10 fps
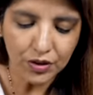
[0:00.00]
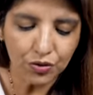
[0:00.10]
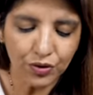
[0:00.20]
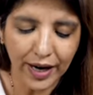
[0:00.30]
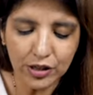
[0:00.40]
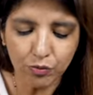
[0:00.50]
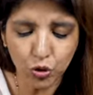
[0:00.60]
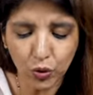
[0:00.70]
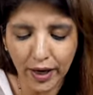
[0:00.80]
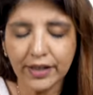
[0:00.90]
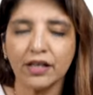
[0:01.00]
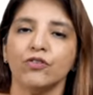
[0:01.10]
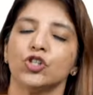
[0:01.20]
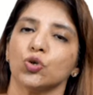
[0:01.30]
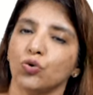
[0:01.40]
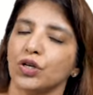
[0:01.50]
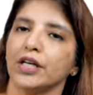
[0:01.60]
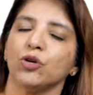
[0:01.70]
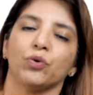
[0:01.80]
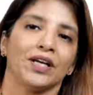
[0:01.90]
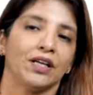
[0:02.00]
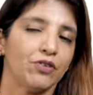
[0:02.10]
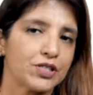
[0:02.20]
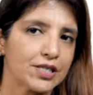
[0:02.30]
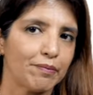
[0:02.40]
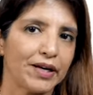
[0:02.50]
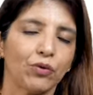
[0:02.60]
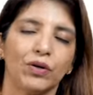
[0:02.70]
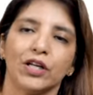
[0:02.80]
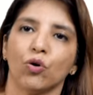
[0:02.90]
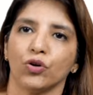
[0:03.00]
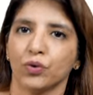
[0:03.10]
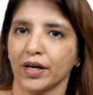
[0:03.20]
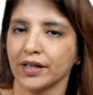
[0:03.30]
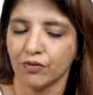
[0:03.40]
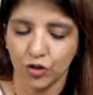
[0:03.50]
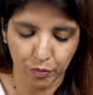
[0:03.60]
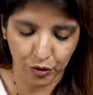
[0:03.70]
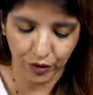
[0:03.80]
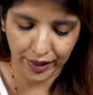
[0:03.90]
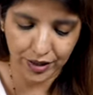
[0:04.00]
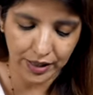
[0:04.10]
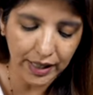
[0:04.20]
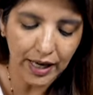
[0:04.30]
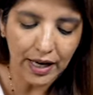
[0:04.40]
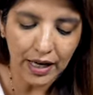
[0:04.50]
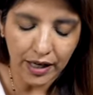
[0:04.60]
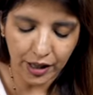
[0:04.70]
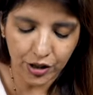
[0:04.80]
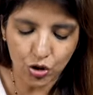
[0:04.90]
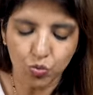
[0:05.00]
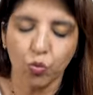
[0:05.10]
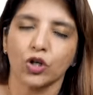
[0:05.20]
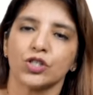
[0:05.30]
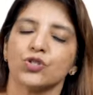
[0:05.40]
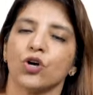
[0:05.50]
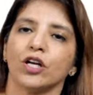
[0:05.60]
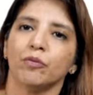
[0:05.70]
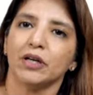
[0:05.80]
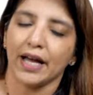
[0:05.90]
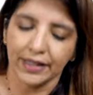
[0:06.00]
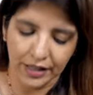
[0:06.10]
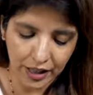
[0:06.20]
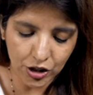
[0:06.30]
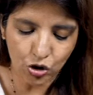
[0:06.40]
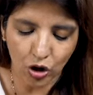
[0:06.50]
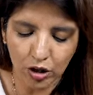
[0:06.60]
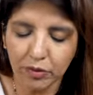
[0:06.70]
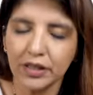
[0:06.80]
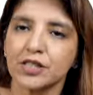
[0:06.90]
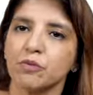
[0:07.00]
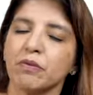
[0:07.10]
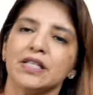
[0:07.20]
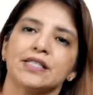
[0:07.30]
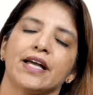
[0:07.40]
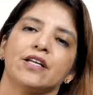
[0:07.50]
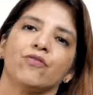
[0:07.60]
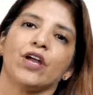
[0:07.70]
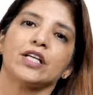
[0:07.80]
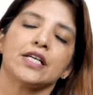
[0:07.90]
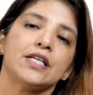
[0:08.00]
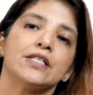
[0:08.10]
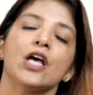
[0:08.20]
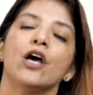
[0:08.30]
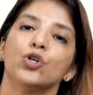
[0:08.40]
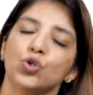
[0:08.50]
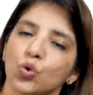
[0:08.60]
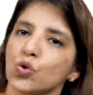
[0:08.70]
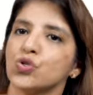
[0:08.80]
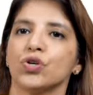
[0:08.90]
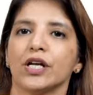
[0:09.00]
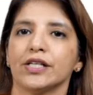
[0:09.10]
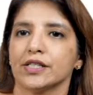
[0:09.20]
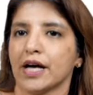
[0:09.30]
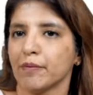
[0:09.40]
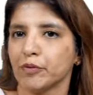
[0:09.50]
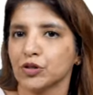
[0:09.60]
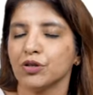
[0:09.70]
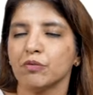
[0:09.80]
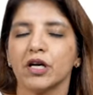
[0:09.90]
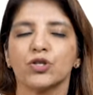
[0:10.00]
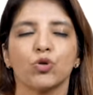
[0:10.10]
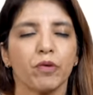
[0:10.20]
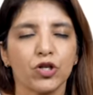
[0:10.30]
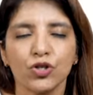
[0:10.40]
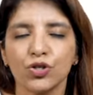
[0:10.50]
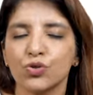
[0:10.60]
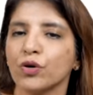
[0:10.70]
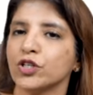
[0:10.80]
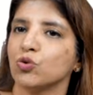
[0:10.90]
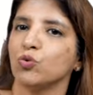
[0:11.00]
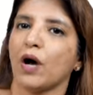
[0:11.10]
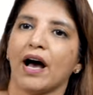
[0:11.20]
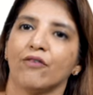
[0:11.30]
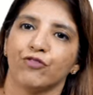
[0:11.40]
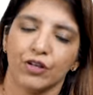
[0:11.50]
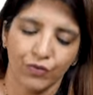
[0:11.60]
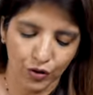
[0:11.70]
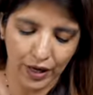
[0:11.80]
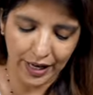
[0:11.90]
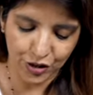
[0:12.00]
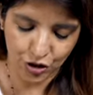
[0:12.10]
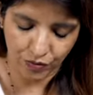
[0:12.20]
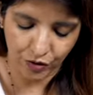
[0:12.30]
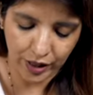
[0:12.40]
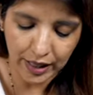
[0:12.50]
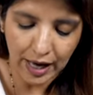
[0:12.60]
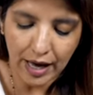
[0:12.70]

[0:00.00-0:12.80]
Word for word: right you can give it orally you can give it sublingually or you can give it per rectally it is water soluble and heat soluble its main side effect is dose related hyperthermia so patient is going to have fever and shivering